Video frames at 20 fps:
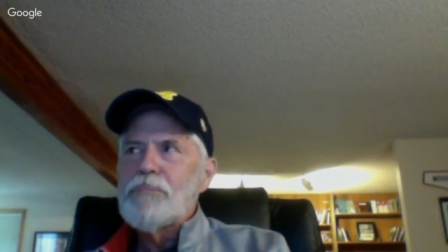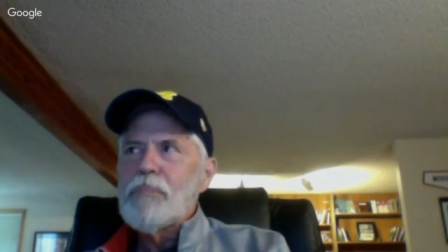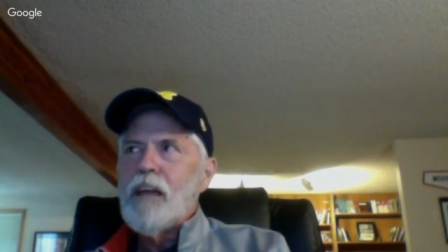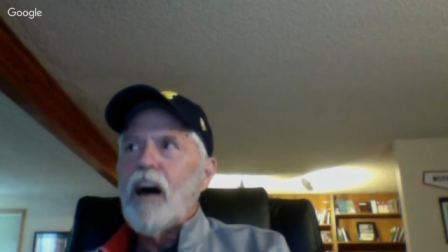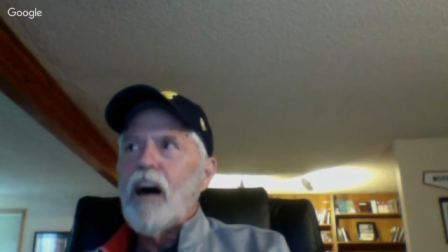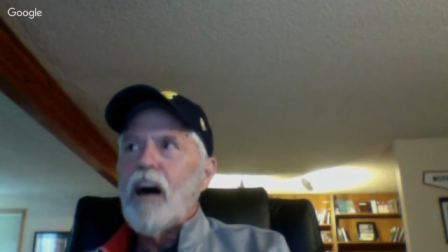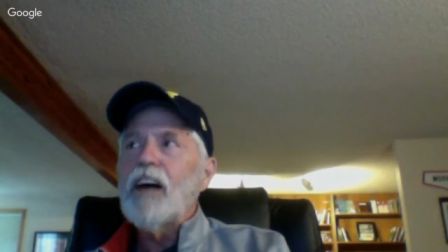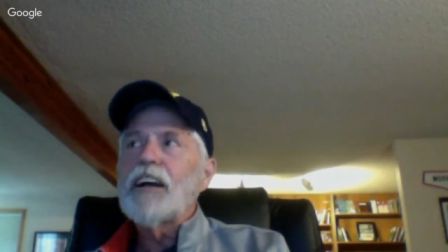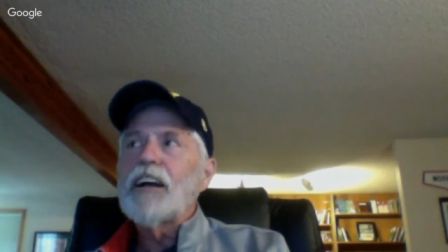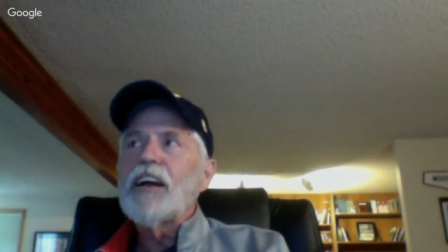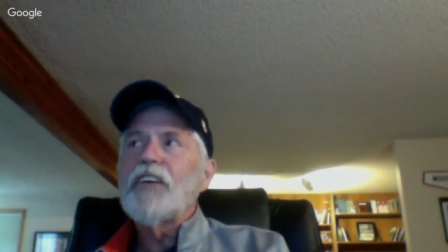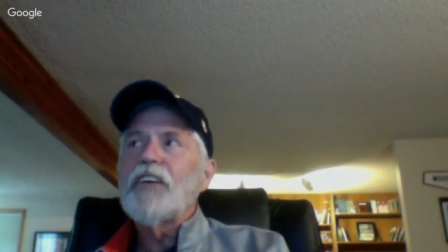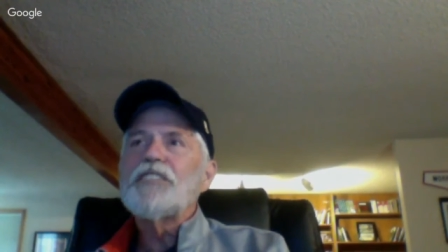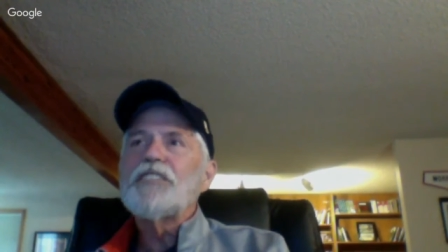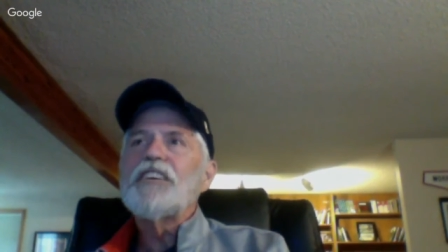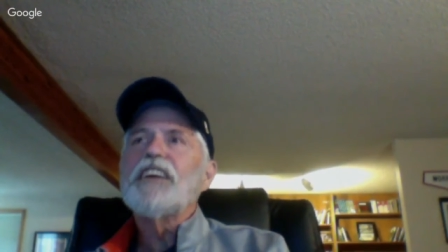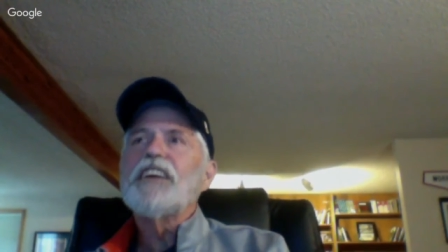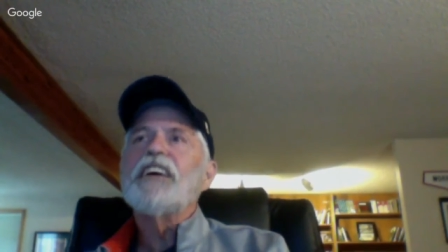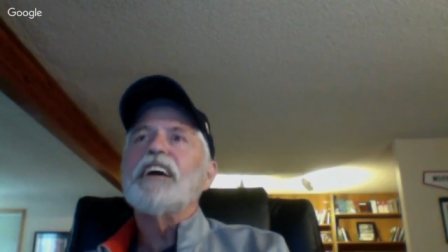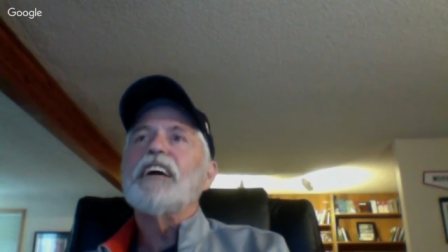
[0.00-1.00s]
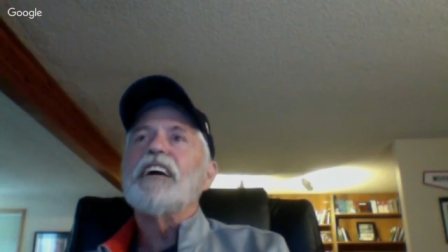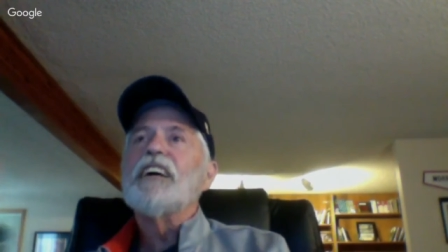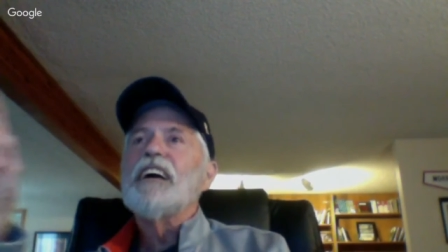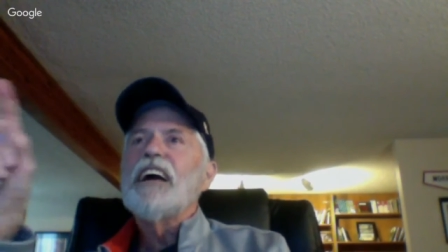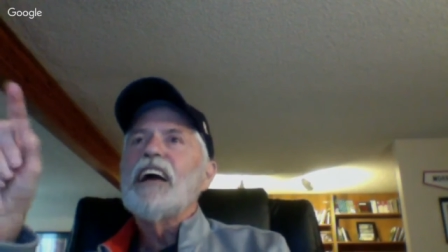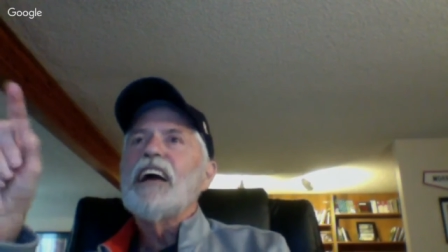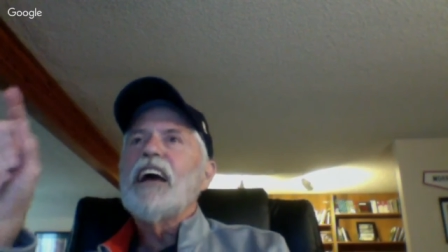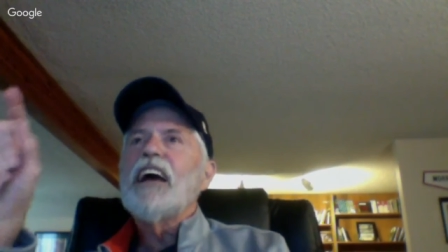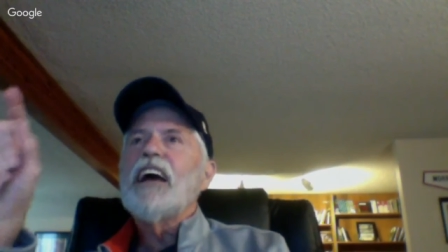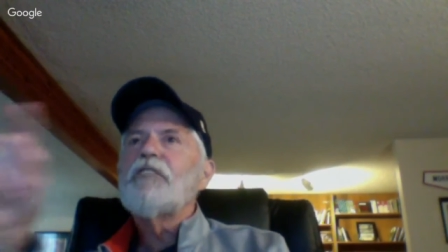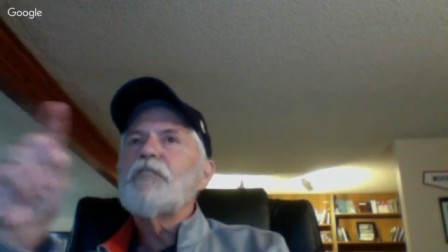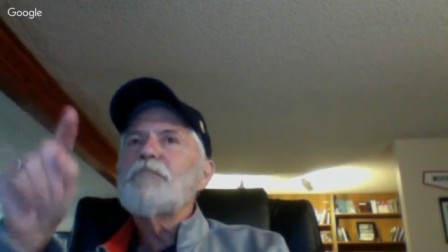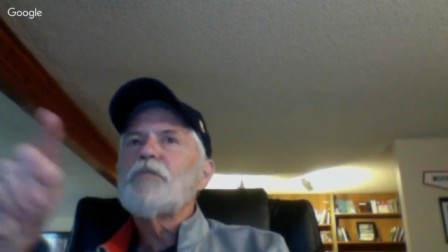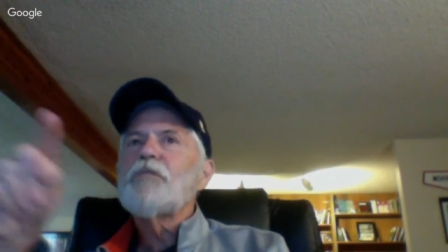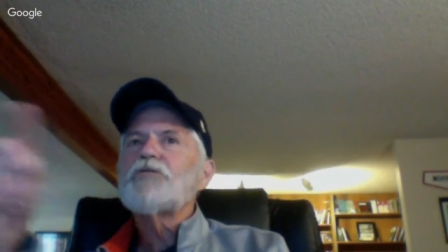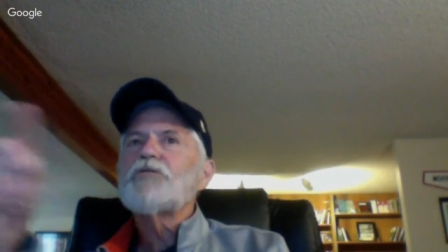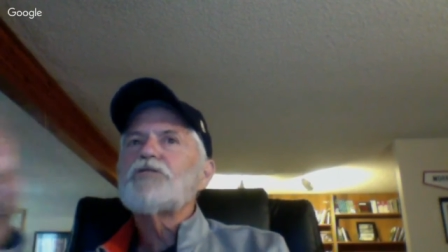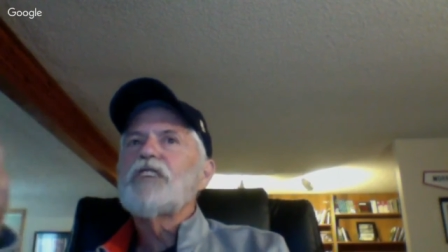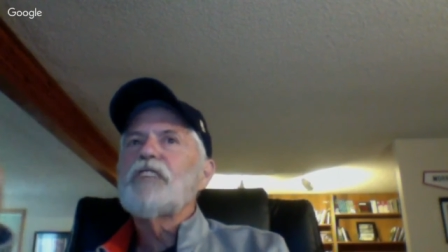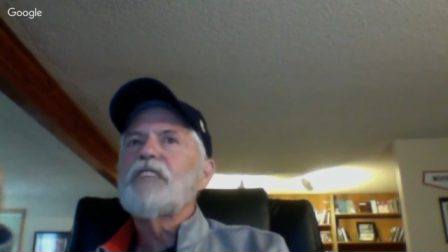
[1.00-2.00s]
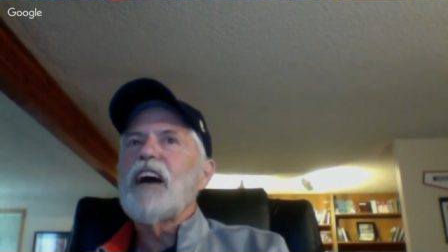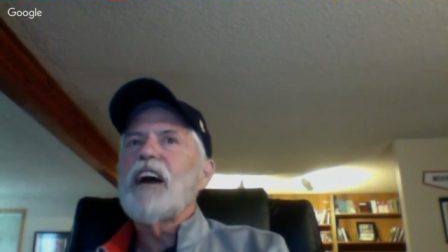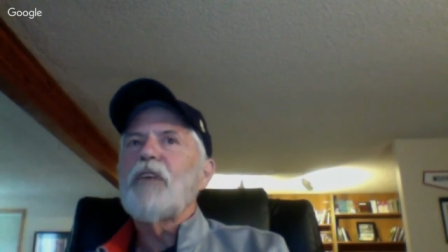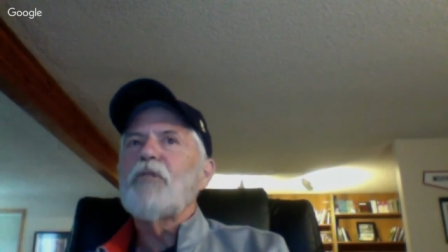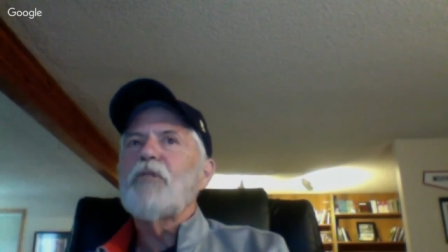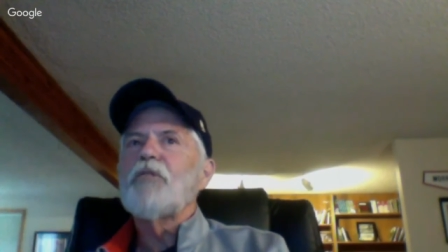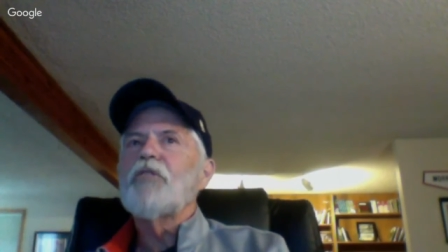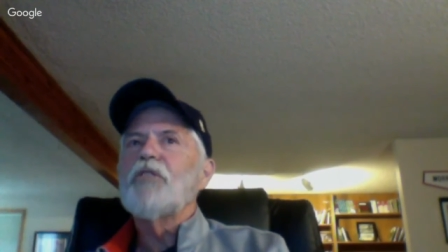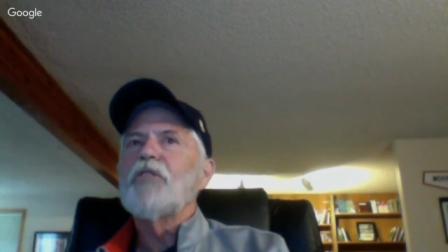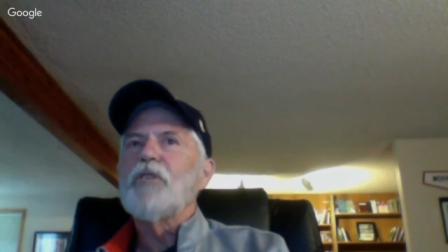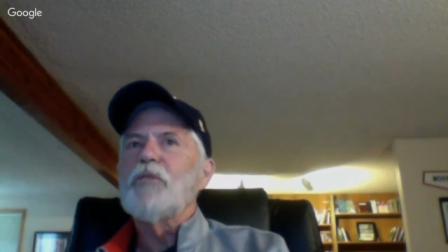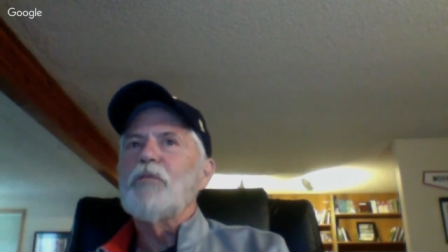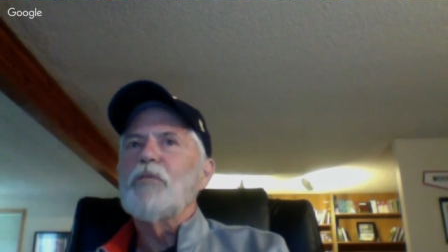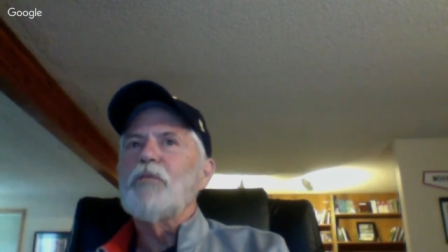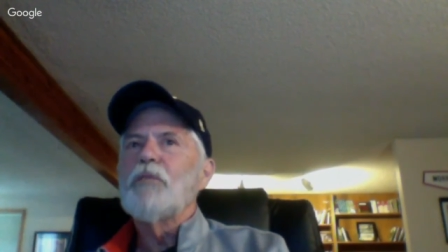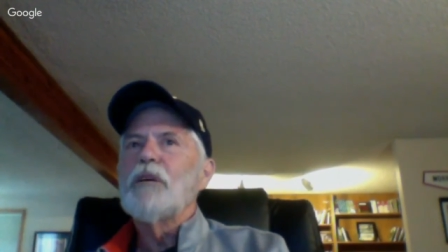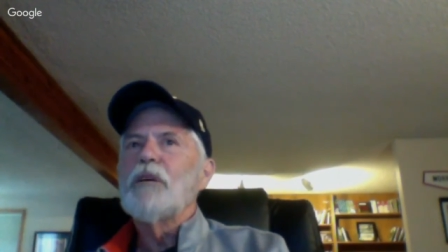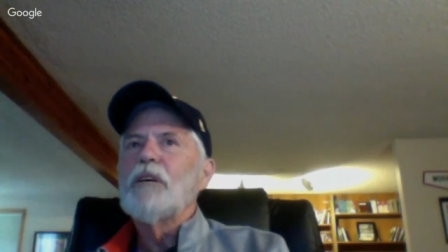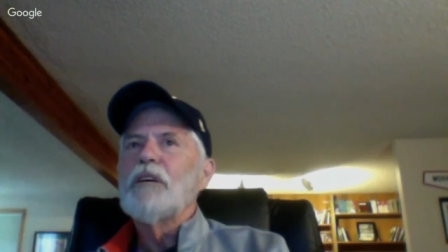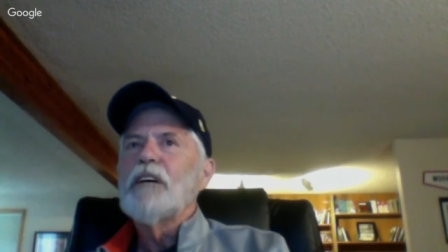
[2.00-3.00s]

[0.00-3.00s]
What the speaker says: I'll guarantee you, every person in that room